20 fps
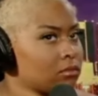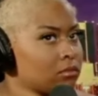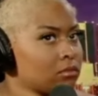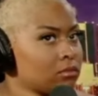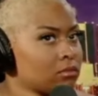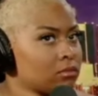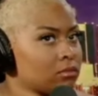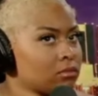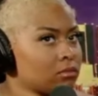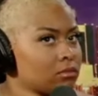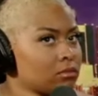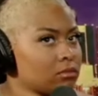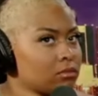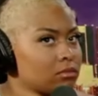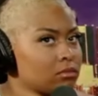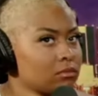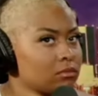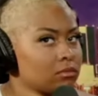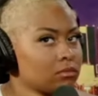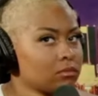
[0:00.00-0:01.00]

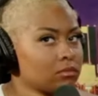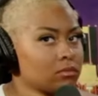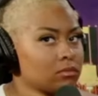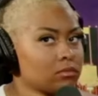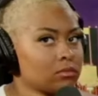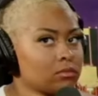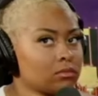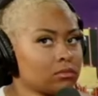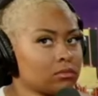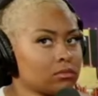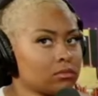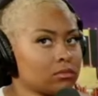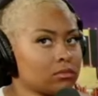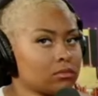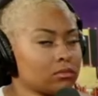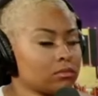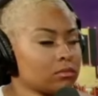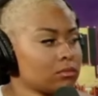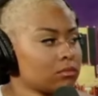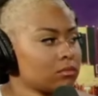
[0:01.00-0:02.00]

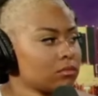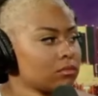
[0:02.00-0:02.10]
No words are spoken by the person on screen.